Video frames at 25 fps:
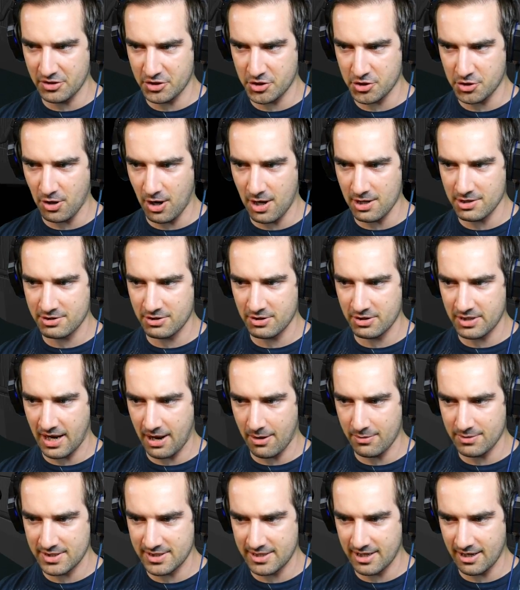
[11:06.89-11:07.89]
The straws are
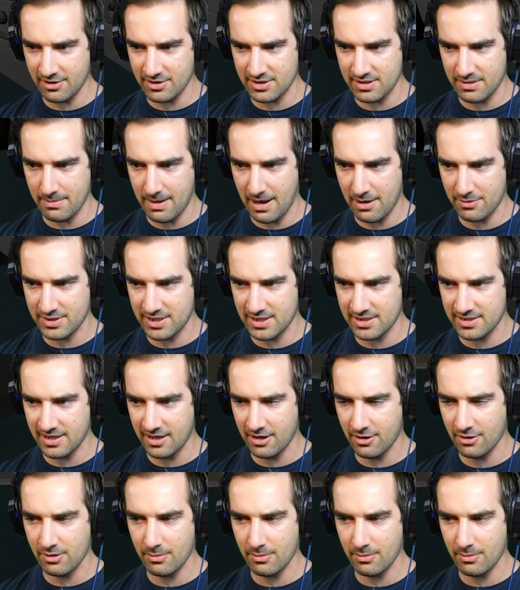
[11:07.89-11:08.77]
downstairs, the mouse is here,